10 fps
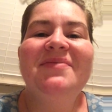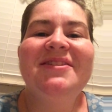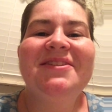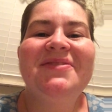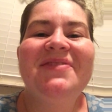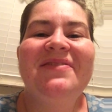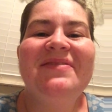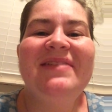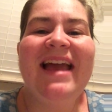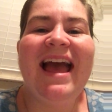So we
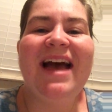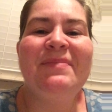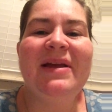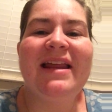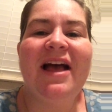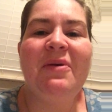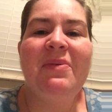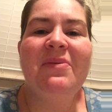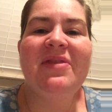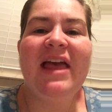would be happy to help
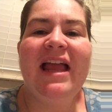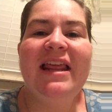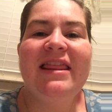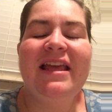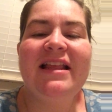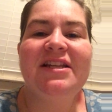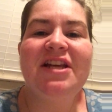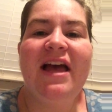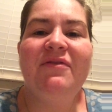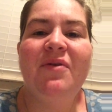you with anything that
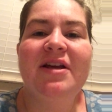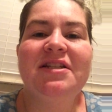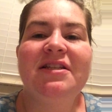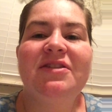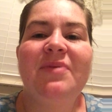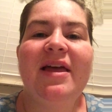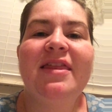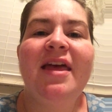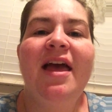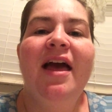you have questions with,
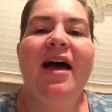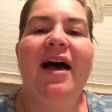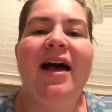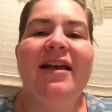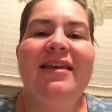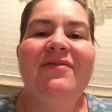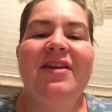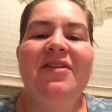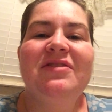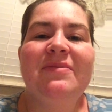
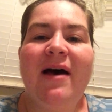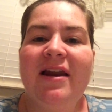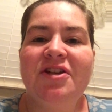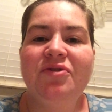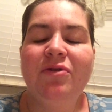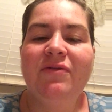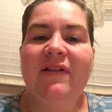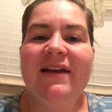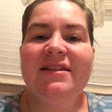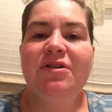giving you some honest,
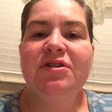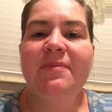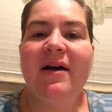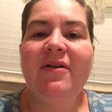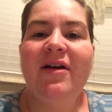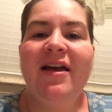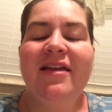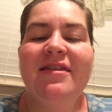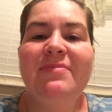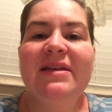truthful answers about
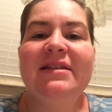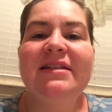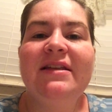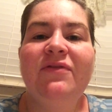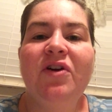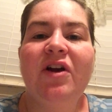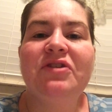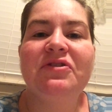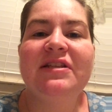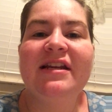the business if you're
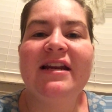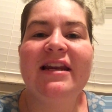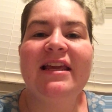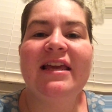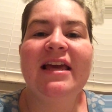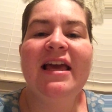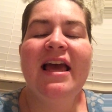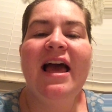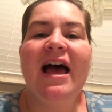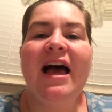interested in any
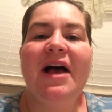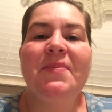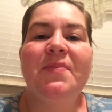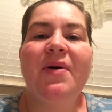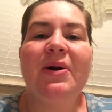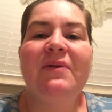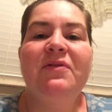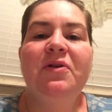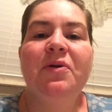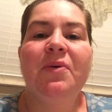part of
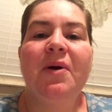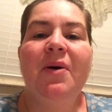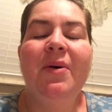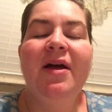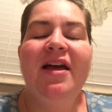LulaRoe,